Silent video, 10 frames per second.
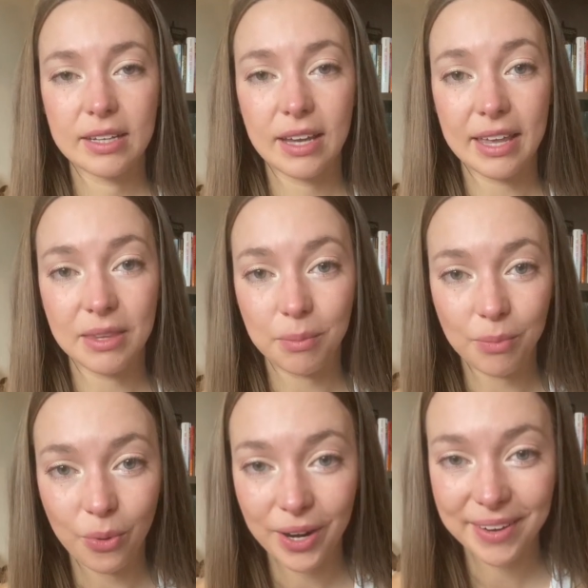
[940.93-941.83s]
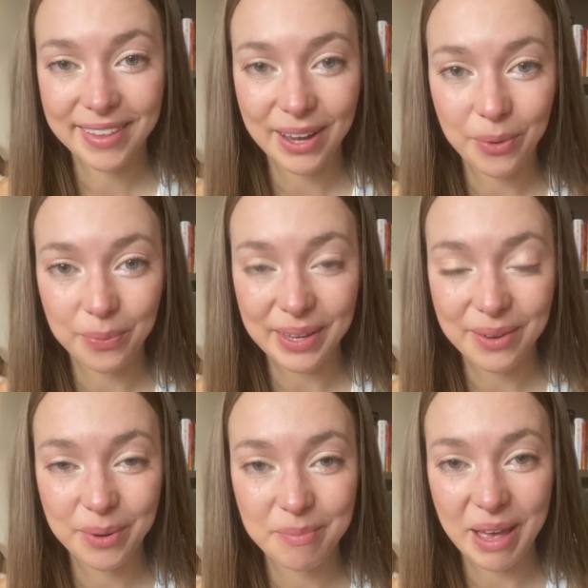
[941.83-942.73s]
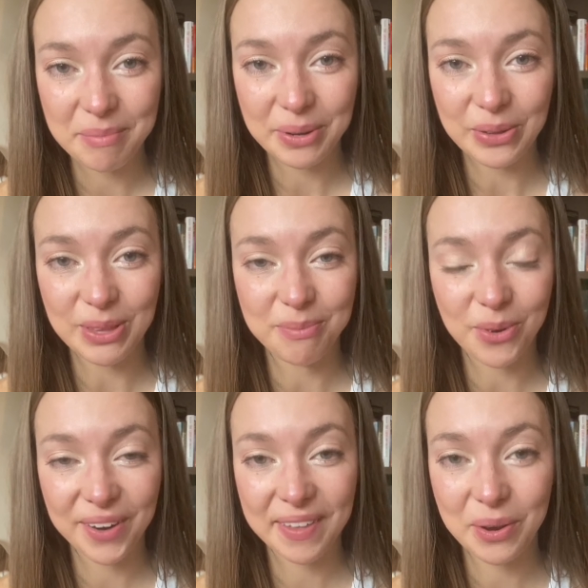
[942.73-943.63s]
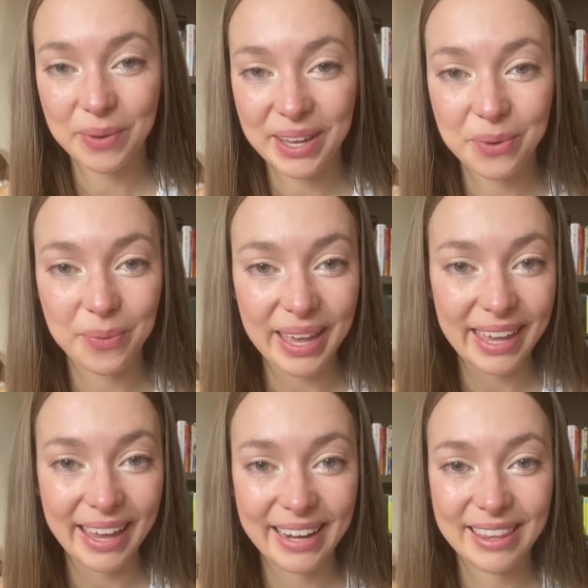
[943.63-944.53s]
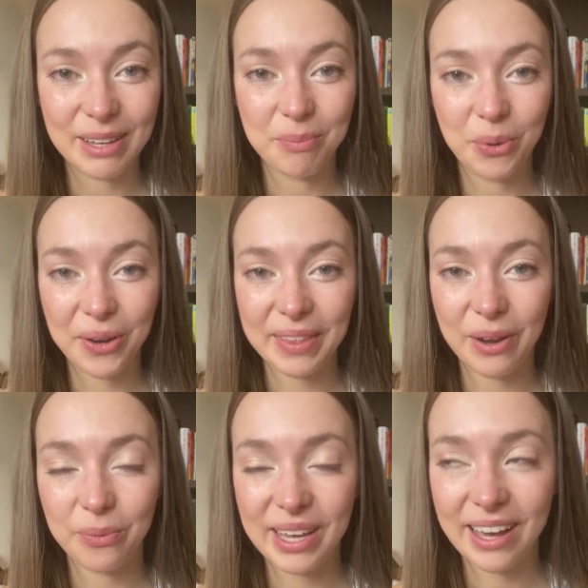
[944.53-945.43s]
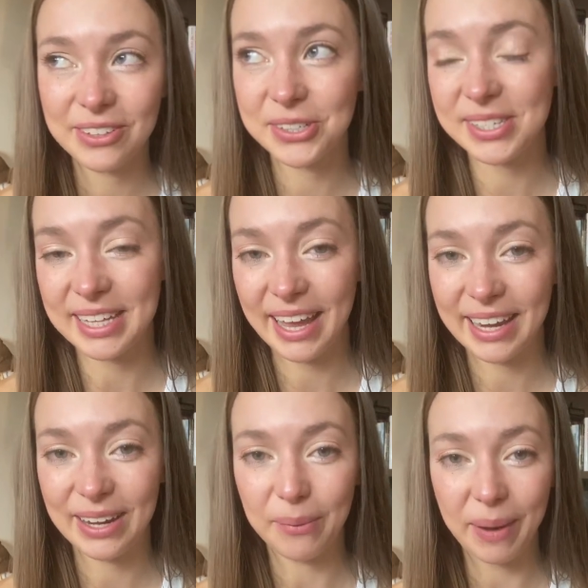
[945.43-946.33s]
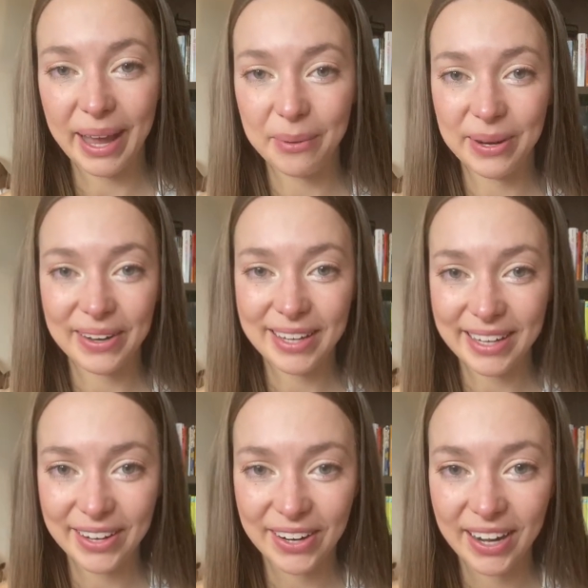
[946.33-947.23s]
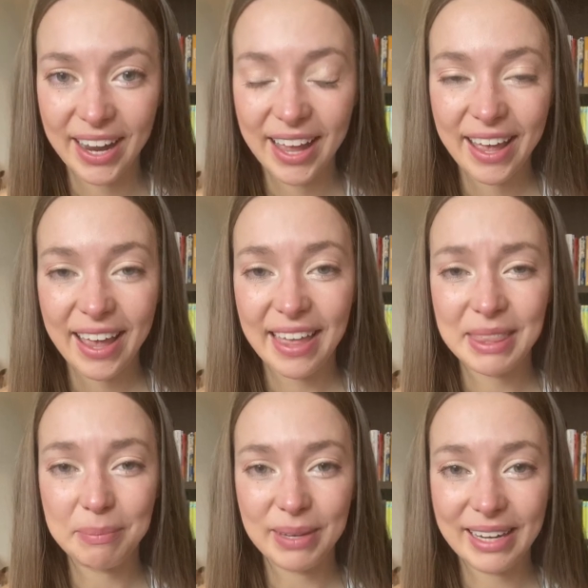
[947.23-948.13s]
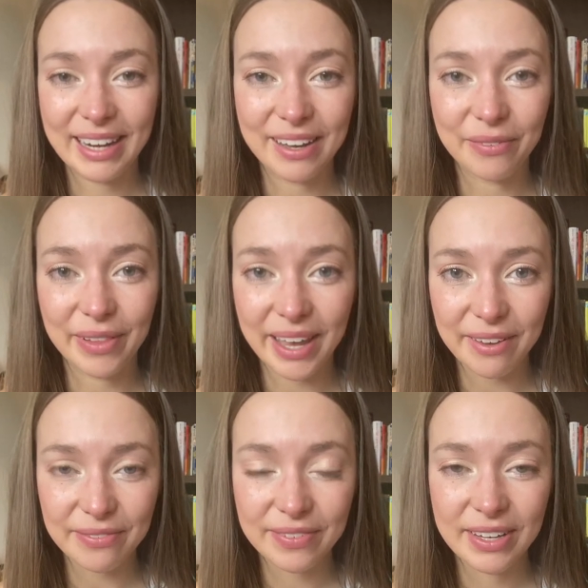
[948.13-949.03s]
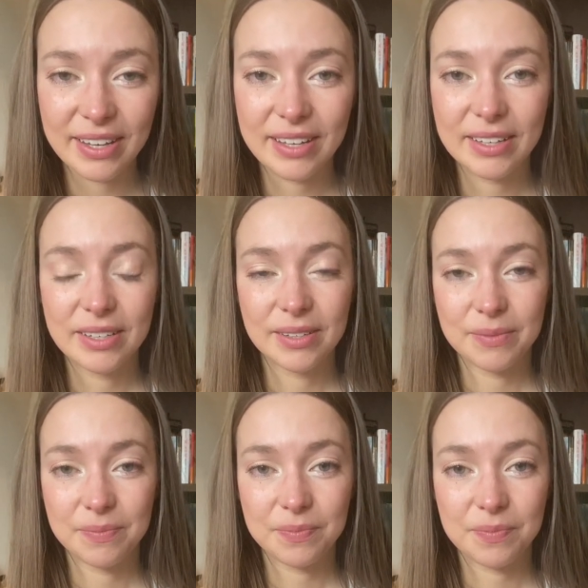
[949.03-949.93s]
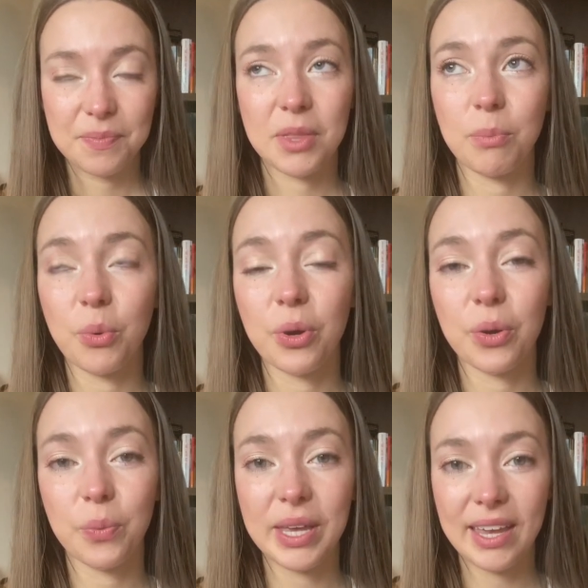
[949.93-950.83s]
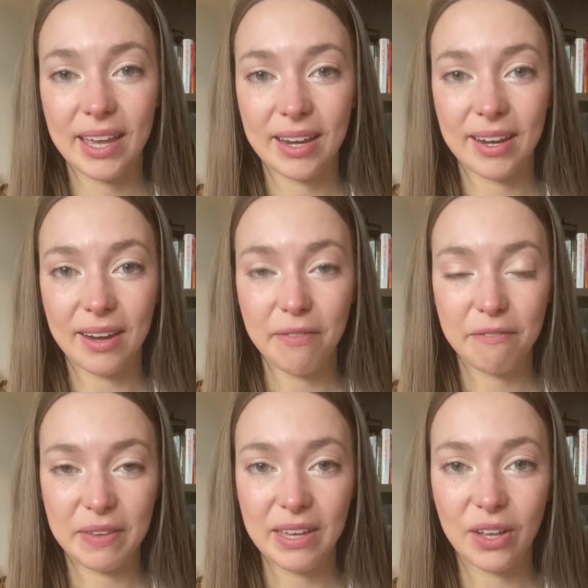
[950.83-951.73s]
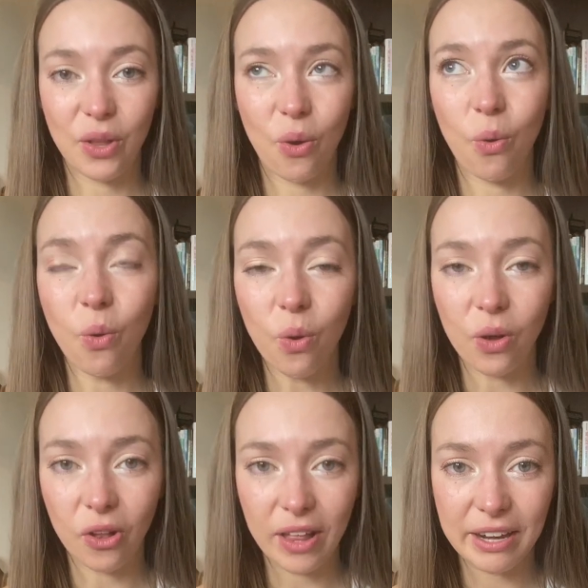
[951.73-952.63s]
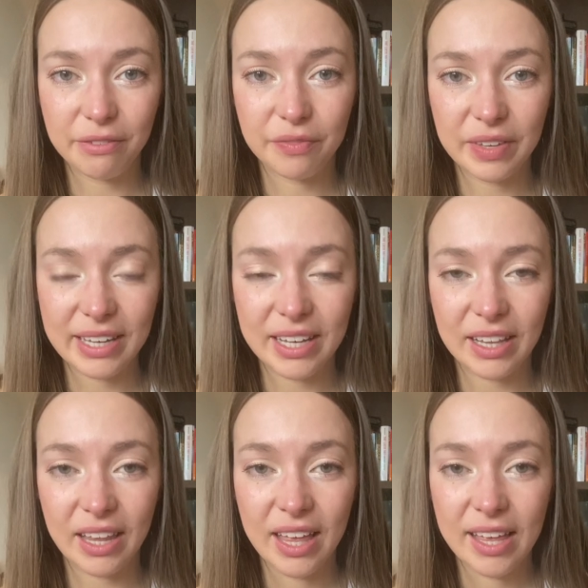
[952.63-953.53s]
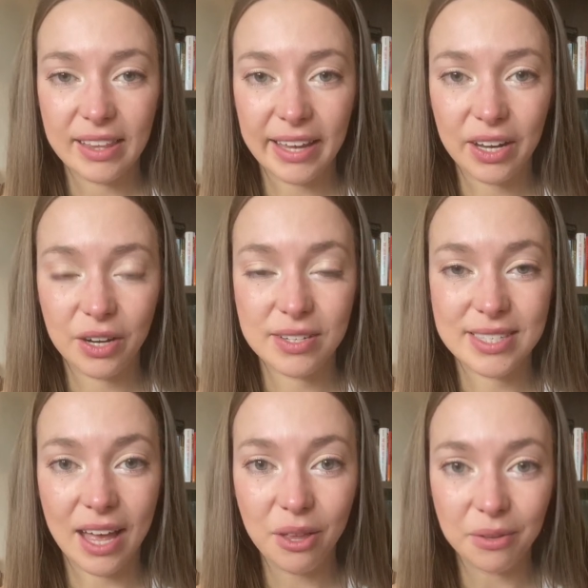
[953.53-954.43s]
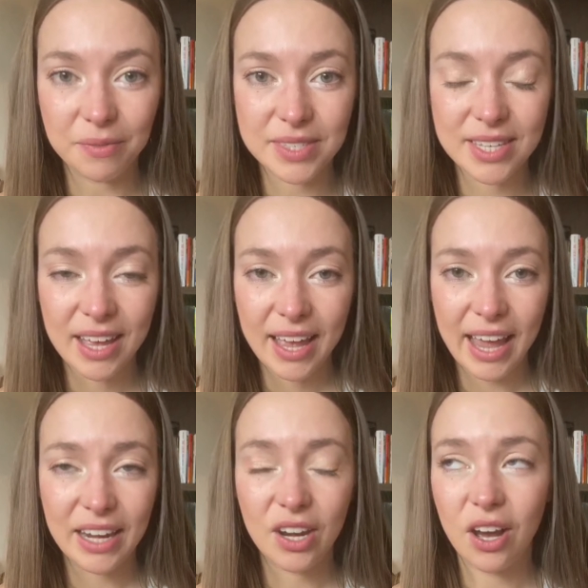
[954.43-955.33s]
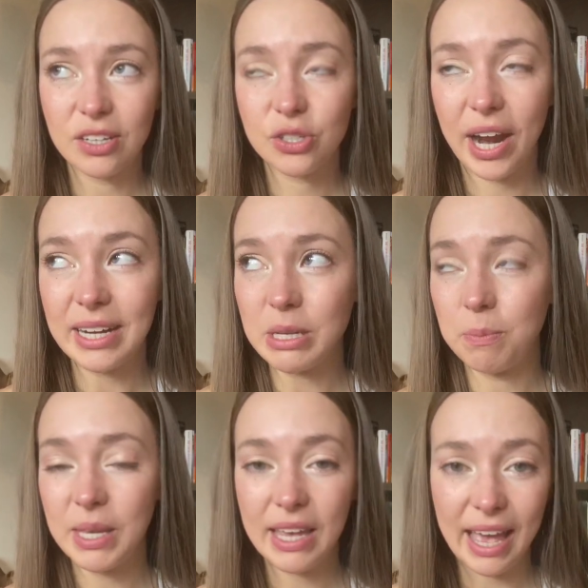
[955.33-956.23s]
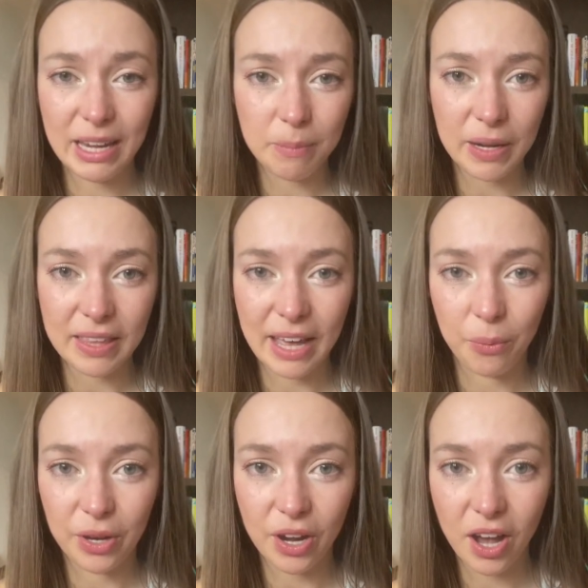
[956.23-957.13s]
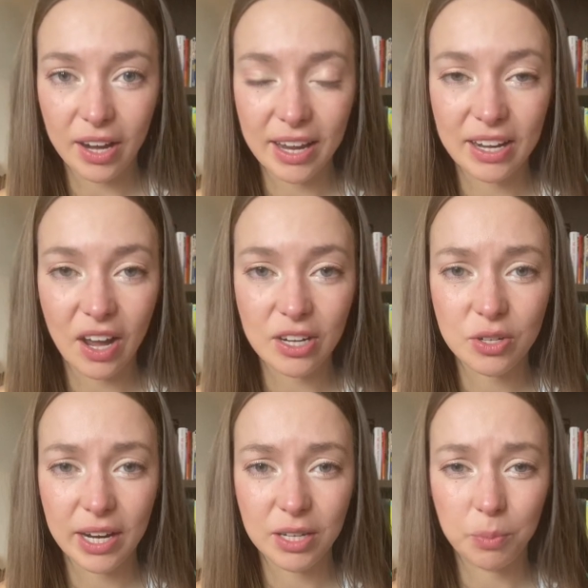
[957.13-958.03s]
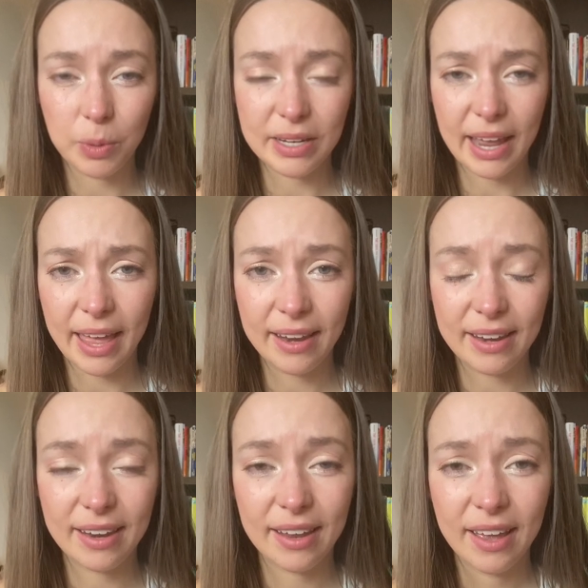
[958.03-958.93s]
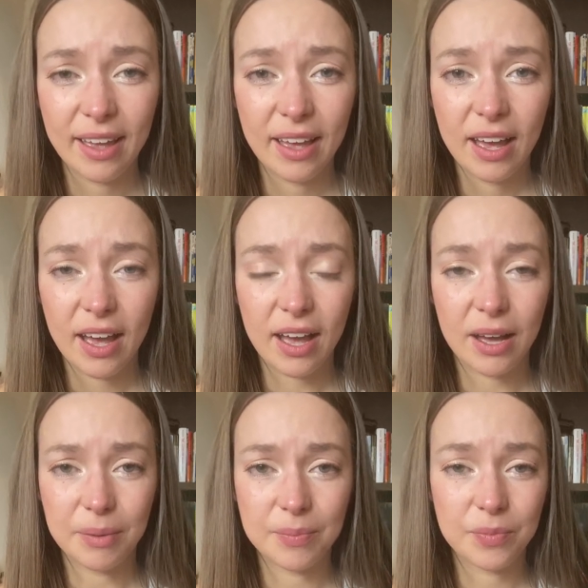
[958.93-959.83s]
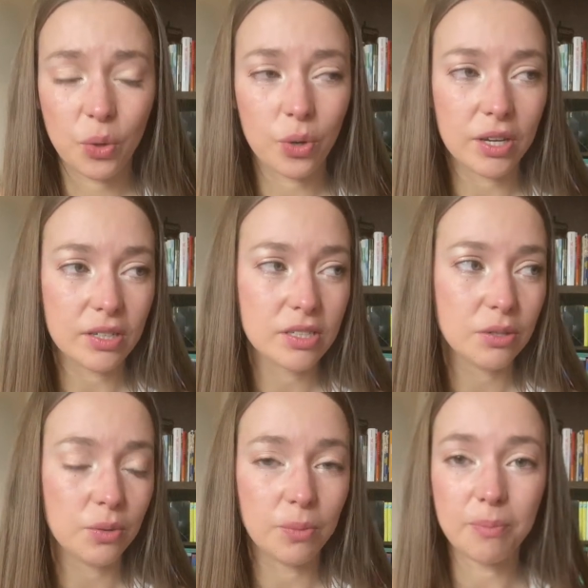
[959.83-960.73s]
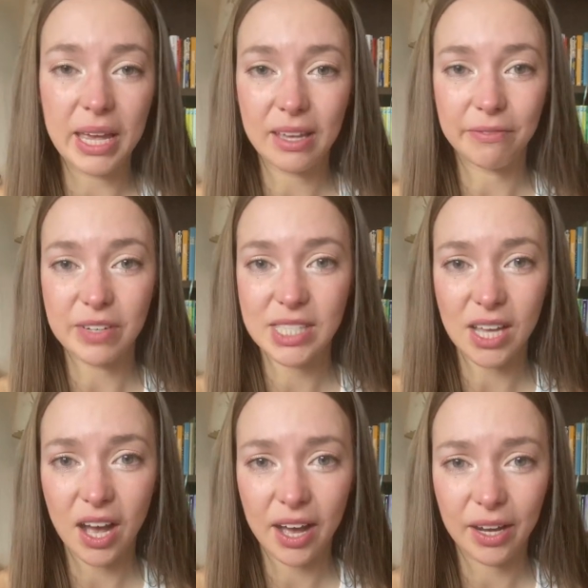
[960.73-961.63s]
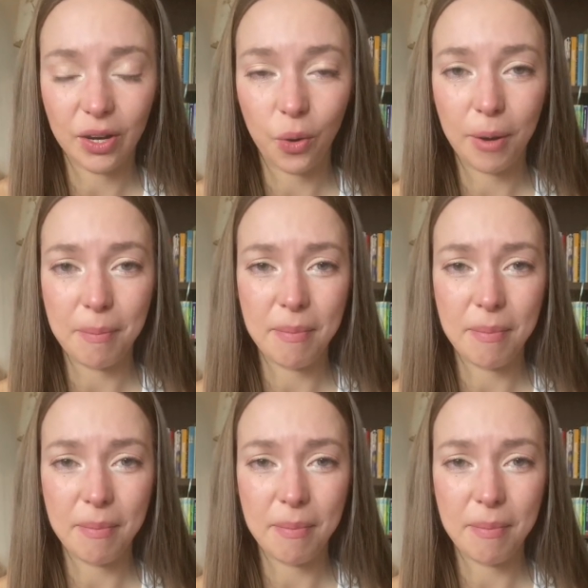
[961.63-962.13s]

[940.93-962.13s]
And the more that we remember, the more that we awaken, the more that we understand why we're here and the meaning of life, the more we can feel whole and feel like ourselves and not try to be anybody that we're not, and not try to pretend or to make a facade or